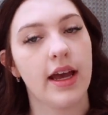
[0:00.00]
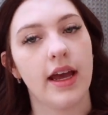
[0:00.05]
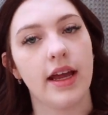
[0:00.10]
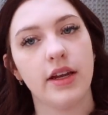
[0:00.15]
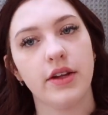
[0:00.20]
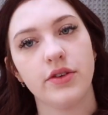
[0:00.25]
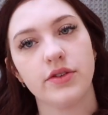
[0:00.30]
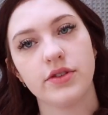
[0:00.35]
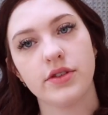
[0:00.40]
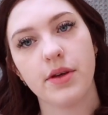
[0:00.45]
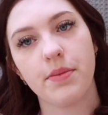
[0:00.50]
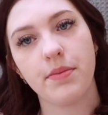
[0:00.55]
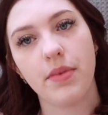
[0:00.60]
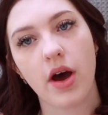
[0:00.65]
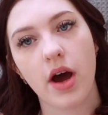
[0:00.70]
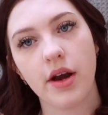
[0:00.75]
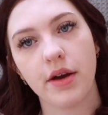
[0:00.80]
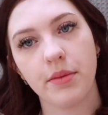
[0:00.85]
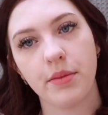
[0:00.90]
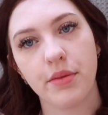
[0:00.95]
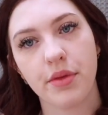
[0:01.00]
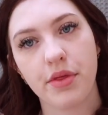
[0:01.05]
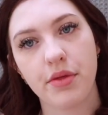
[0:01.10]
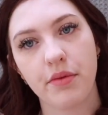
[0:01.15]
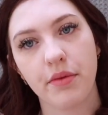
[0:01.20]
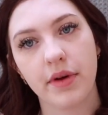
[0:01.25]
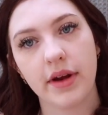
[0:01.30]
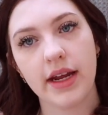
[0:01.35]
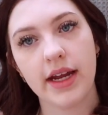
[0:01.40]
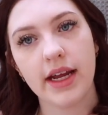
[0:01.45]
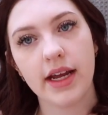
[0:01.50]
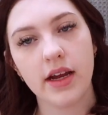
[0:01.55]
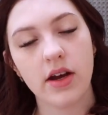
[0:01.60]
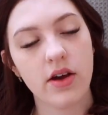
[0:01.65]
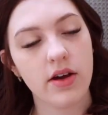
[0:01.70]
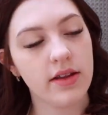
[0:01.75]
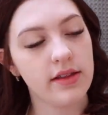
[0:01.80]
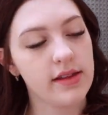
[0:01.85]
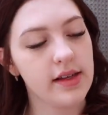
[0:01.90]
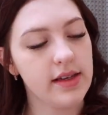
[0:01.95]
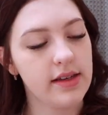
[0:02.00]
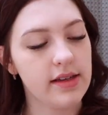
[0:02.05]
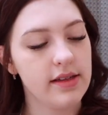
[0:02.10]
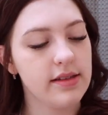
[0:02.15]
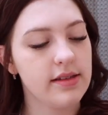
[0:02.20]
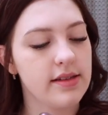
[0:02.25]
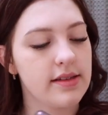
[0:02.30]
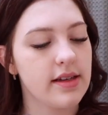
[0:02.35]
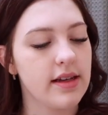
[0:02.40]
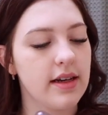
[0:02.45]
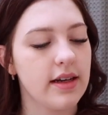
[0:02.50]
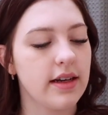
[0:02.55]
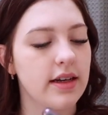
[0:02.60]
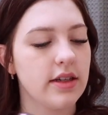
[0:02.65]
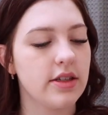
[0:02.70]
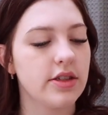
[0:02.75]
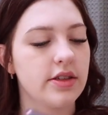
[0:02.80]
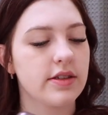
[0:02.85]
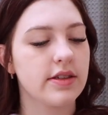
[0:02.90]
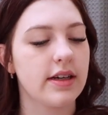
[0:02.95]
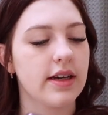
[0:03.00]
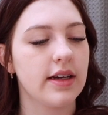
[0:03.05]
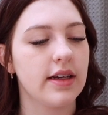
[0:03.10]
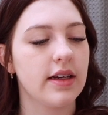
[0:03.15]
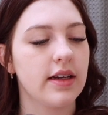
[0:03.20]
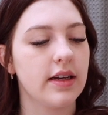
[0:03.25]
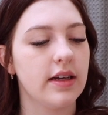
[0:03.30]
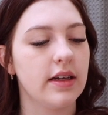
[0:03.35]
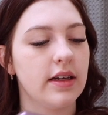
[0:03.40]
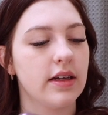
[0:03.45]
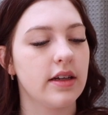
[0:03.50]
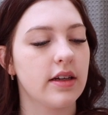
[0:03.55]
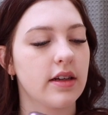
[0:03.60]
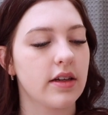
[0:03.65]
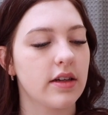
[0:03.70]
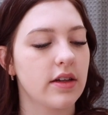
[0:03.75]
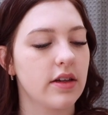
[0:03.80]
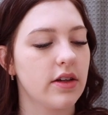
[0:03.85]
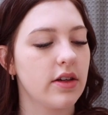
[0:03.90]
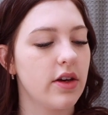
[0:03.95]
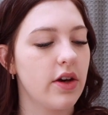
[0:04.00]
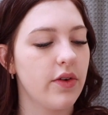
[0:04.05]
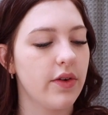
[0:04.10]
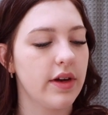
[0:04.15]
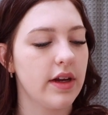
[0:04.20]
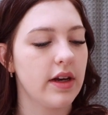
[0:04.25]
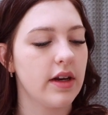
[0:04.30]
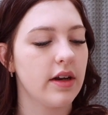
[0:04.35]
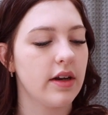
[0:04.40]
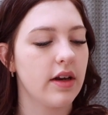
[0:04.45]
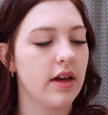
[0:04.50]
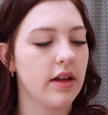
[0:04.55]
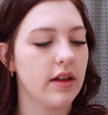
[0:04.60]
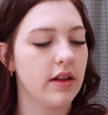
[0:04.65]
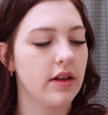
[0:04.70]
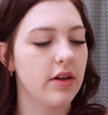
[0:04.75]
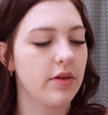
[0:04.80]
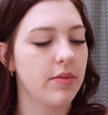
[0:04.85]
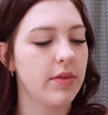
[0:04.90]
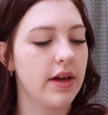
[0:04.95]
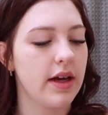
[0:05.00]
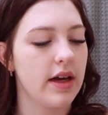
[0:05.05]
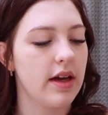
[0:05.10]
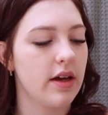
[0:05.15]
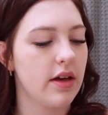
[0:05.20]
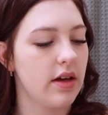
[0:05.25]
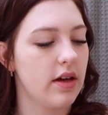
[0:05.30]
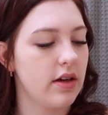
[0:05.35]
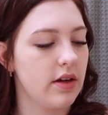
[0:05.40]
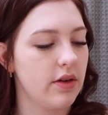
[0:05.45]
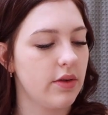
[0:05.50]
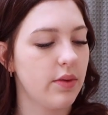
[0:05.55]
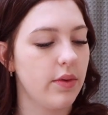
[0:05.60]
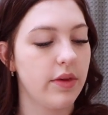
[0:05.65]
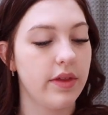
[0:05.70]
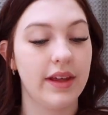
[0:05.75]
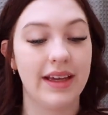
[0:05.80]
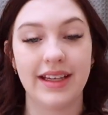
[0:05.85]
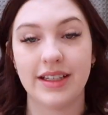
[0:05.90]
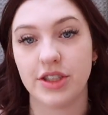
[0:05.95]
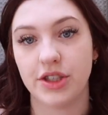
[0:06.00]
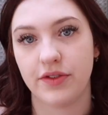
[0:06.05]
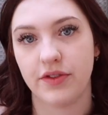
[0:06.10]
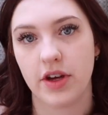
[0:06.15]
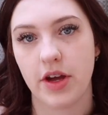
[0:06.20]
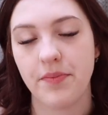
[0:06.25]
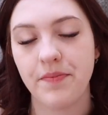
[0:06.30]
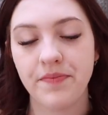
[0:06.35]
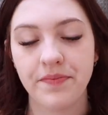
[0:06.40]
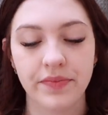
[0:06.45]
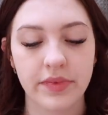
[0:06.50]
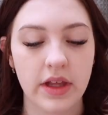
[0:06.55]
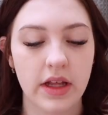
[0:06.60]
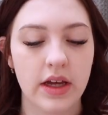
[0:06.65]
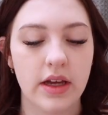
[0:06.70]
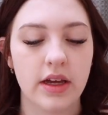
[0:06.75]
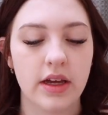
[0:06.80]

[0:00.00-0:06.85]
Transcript: and use the bottom three on these, and I just kind of go in a little bit with each of them.